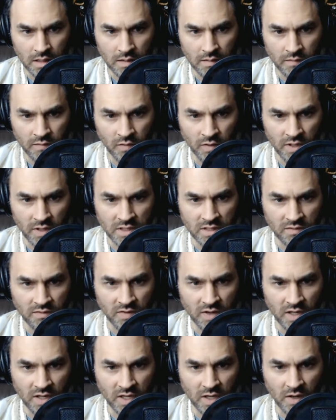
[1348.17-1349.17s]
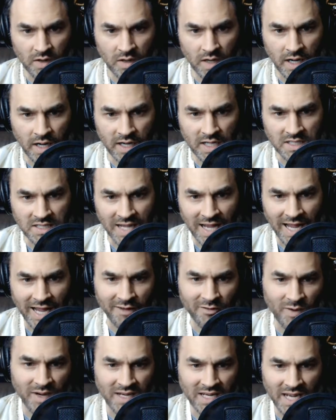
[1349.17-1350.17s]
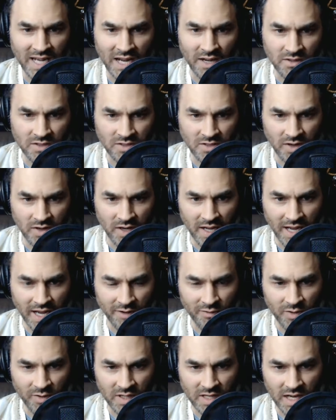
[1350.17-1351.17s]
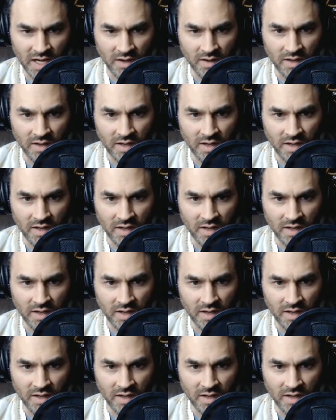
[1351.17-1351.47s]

Voice and video, I guess halfway down, sorry, halfway down.